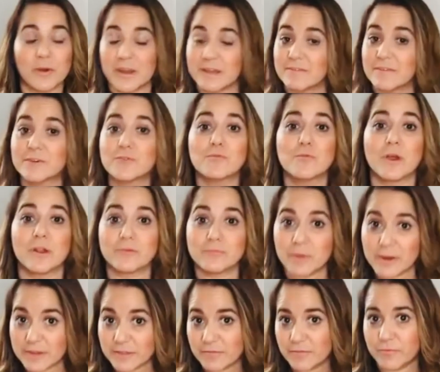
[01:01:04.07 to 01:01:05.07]
whatever we are
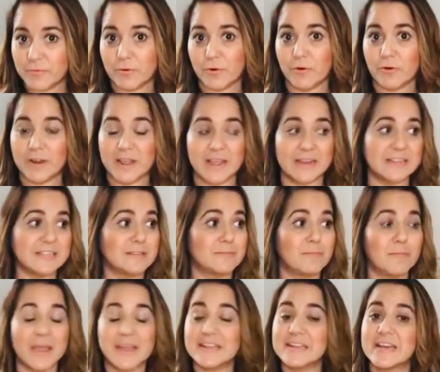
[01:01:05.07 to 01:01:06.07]
ready for and it
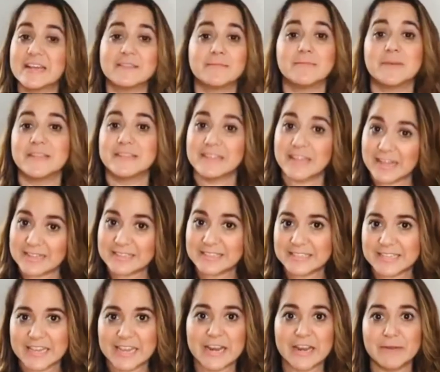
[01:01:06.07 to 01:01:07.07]
may not be that
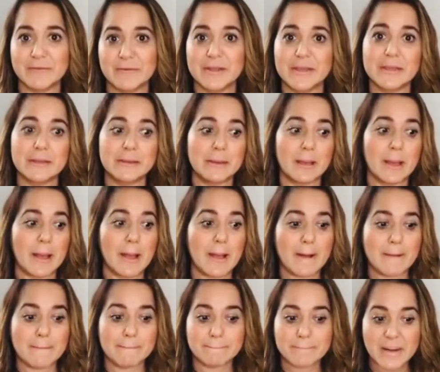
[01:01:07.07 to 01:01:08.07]
scary
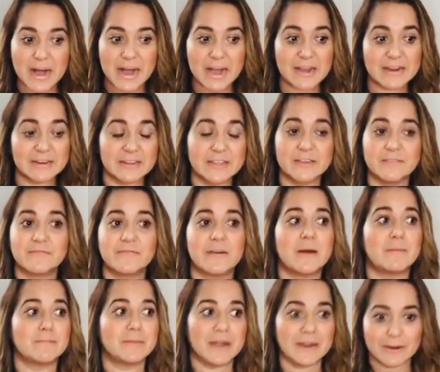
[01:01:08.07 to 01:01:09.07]
but if
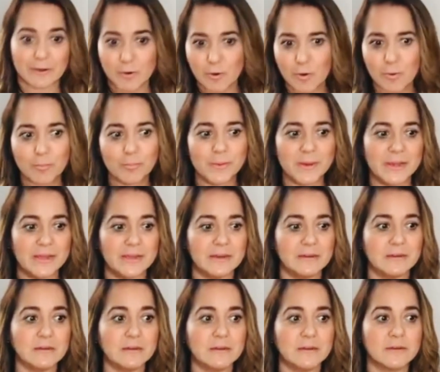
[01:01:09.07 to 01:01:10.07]
i'm not
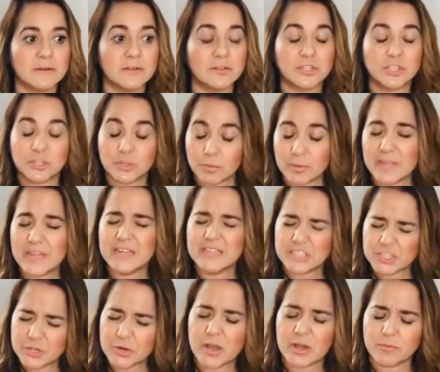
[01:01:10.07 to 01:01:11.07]
open to
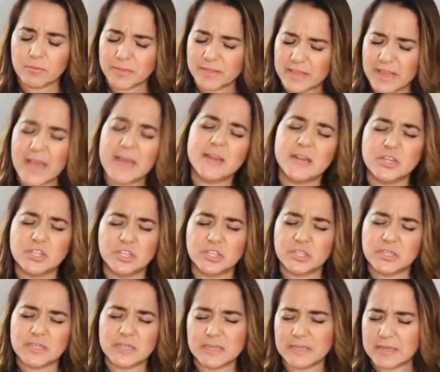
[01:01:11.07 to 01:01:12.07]
interact with the
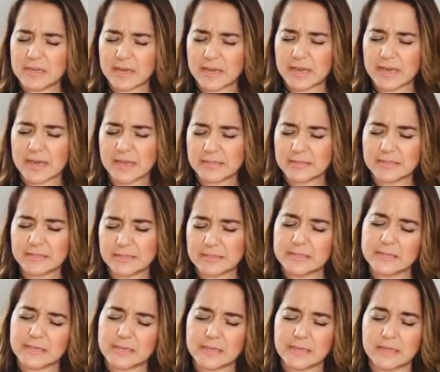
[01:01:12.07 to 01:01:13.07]
energy and
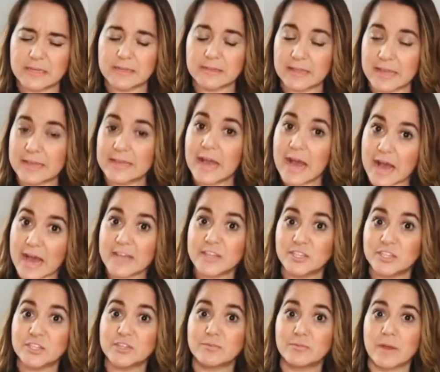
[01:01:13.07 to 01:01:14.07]
see like i
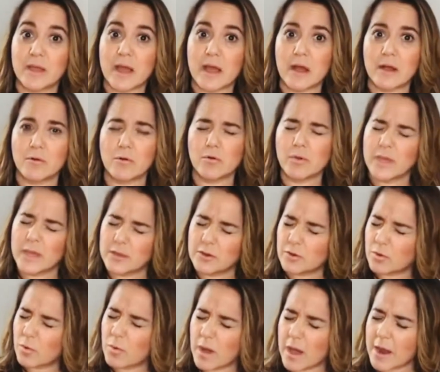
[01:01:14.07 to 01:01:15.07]
do now okay
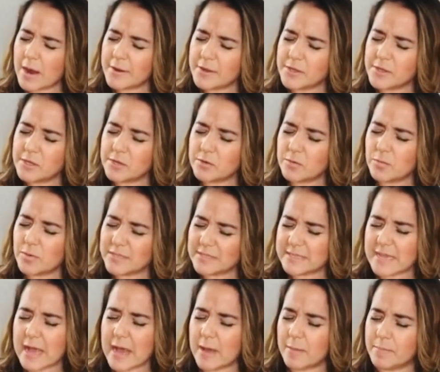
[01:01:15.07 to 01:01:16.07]
who are you
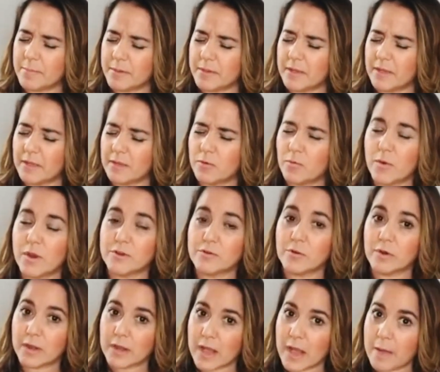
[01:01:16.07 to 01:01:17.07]
what's happening where
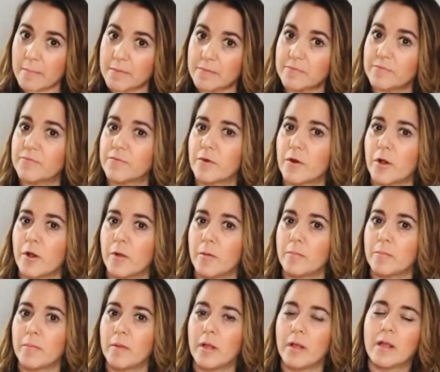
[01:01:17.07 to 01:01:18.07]
you're coming
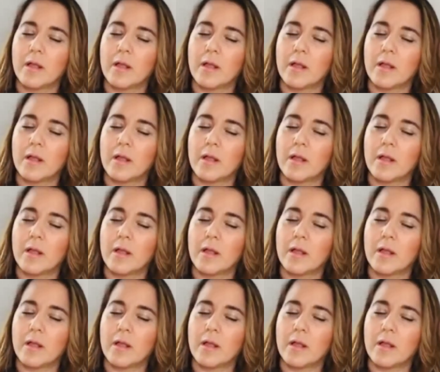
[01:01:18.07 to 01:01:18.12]
from